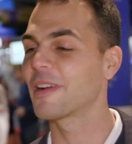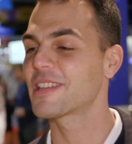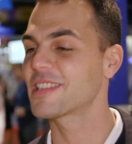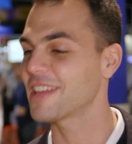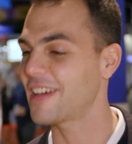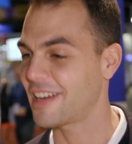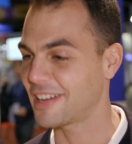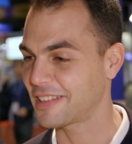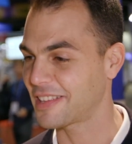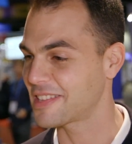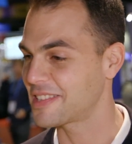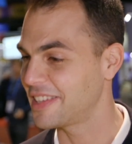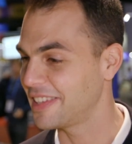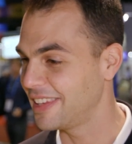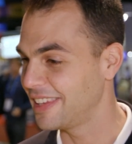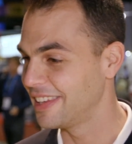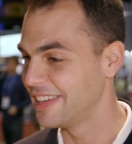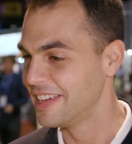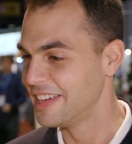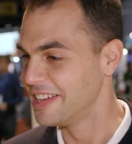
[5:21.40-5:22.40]
excited to
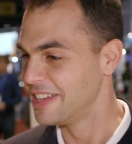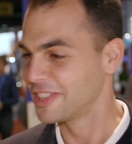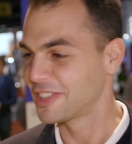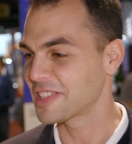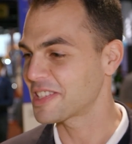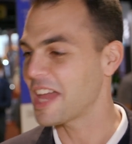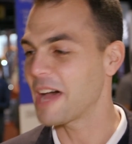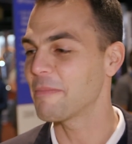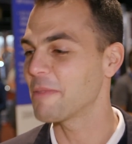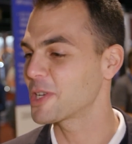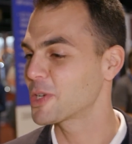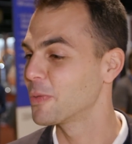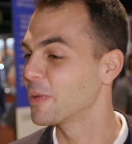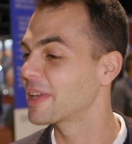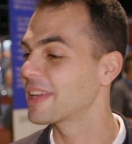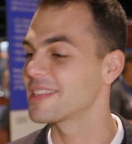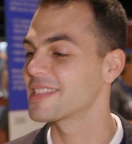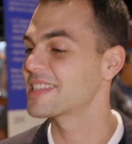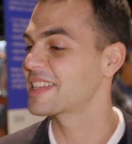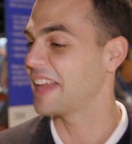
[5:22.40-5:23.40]
see just how much we
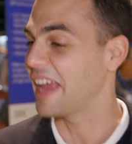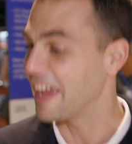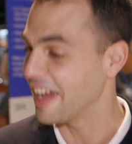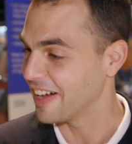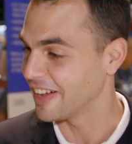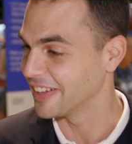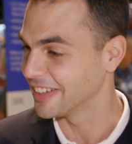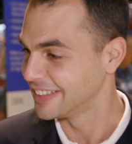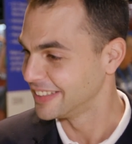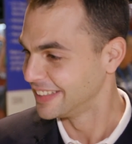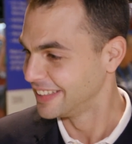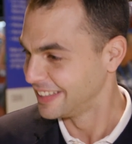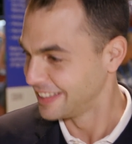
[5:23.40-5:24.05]
can scale